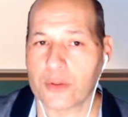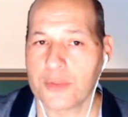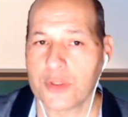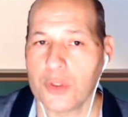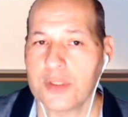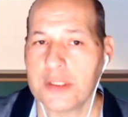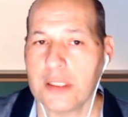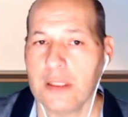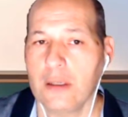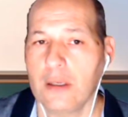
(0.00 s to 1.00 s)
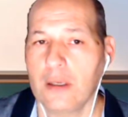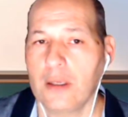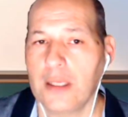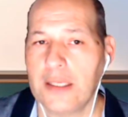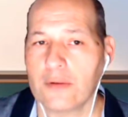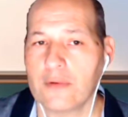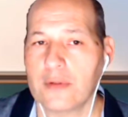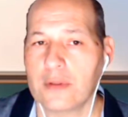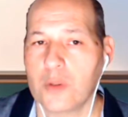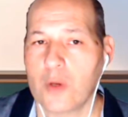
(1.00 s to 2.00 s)
So you see here
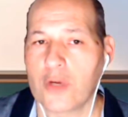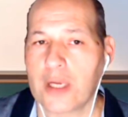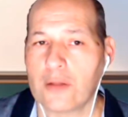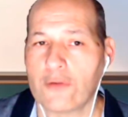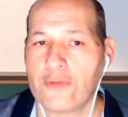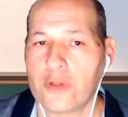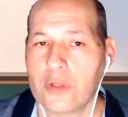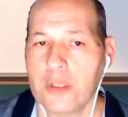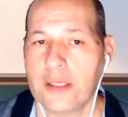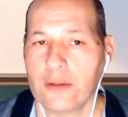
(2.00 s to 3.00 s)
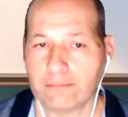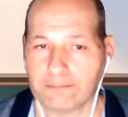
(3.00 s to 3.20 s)
you have a kind of funnel here,